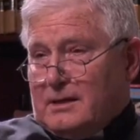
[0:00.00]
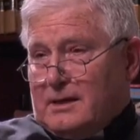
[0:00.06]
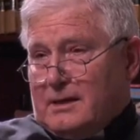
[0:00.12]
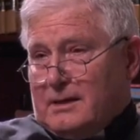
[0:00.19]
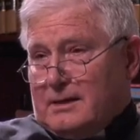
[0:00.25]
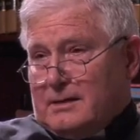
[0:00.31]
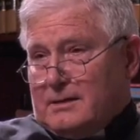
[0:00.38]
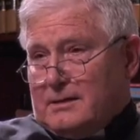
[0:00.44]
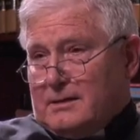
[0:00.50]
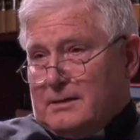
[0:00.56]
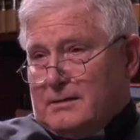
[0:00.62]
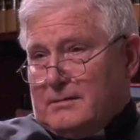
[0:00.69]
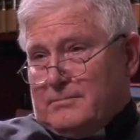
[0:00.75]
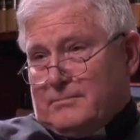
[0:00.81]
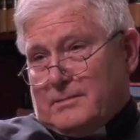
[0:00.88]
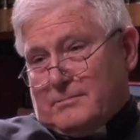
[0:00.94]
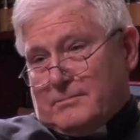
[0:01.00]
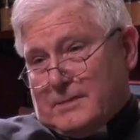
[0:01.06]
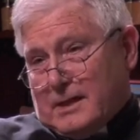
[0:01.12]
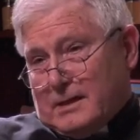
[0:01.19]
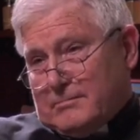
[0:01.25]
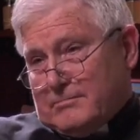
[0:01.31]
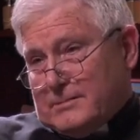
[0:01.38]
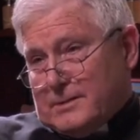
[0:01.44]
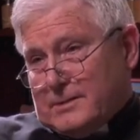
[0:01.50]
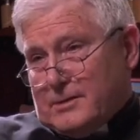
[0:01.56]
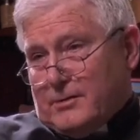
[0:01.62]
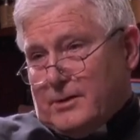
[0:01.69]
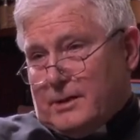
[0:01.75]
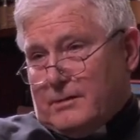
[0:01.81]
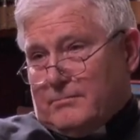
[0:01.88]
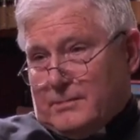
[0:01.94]
And then
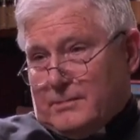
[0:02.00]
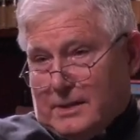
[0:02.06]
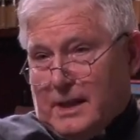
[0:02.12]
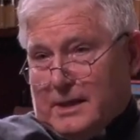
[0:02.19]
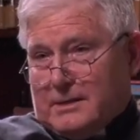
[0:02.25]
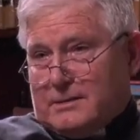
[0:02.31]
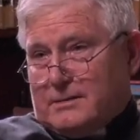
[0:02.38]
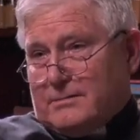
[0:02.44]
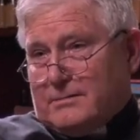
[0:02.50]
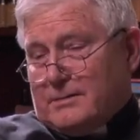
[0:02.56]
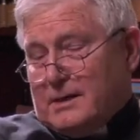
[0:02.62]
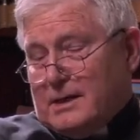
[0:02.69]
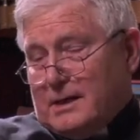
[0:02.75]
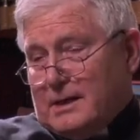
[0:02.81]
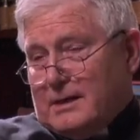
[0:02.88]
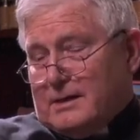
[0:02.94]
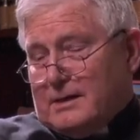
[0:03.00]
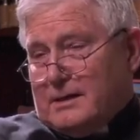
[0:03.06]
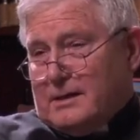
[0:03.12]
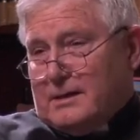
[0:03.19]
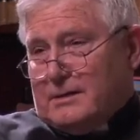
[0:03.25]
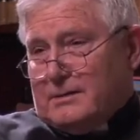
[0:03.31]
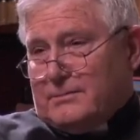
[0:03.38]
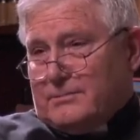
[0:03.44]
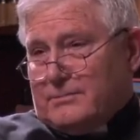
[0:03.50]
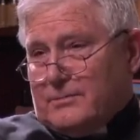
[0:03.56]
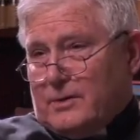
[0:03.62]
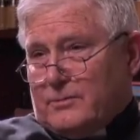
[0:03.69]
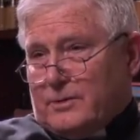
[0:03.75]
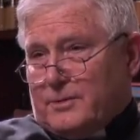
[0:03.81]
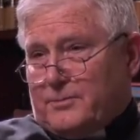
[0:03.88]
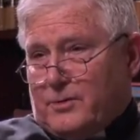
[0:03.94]
during Lent,
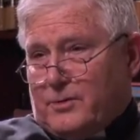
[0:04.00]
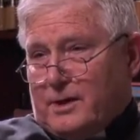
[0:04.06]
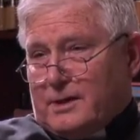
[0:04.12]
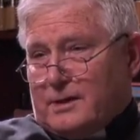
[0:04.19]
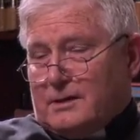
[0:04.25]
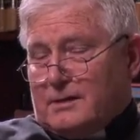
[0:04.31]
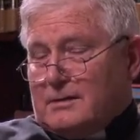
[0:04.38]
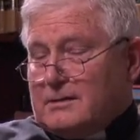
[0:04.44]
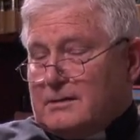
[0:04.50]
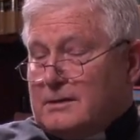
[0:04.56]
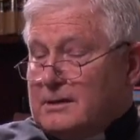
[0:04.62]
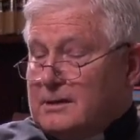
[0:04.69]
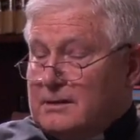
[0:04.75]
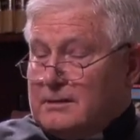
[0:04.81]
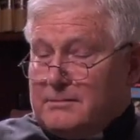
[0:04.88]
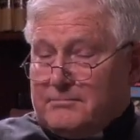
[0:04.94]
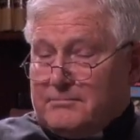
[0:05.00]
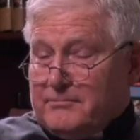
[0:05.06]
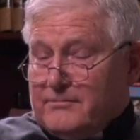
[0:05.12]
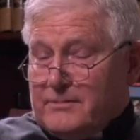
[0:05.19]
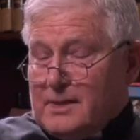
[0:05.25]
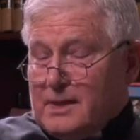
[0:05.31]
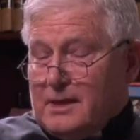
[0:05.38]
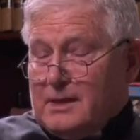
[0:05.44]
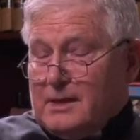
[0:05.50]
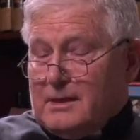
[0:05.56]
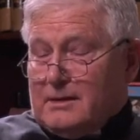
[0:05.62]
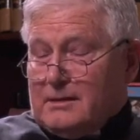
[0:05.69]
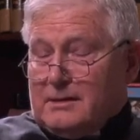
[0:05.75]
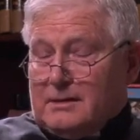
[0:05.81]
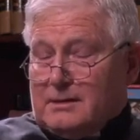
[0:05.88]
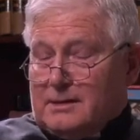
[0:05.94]
one would pray the
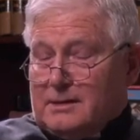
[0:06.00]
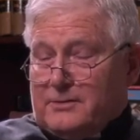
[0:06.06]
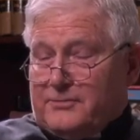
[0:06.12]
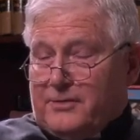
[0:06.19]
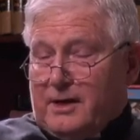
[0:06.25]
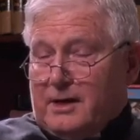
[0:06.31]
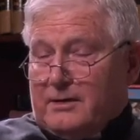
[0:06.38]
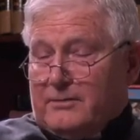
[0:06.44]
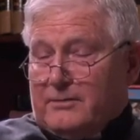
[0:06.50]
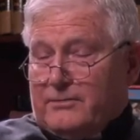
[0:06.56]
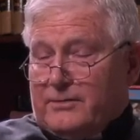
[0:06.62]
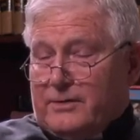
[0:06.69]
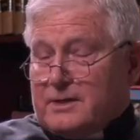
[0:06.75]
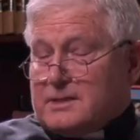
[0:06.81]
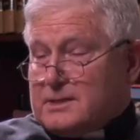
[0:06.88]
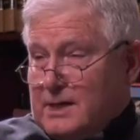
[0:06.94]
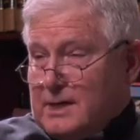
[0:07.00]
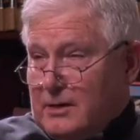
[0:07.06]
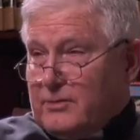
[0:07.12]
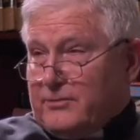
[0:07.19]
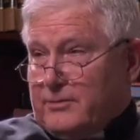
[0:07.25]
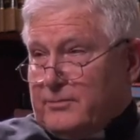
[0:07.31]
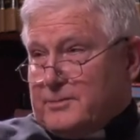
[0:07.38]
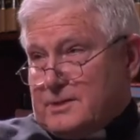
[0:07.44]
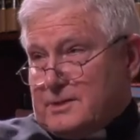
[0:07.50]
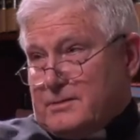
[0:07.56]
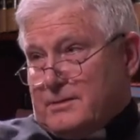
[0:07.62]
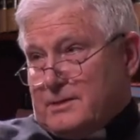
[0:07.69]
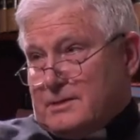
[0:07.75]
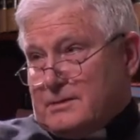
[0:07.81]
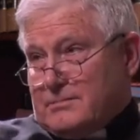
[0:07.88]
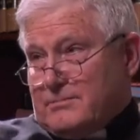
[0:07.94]
five sorrowful
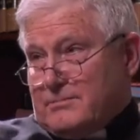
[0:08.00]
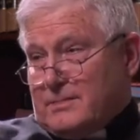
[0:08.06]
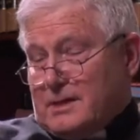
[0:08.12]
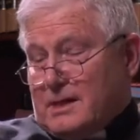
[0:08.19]
mysteries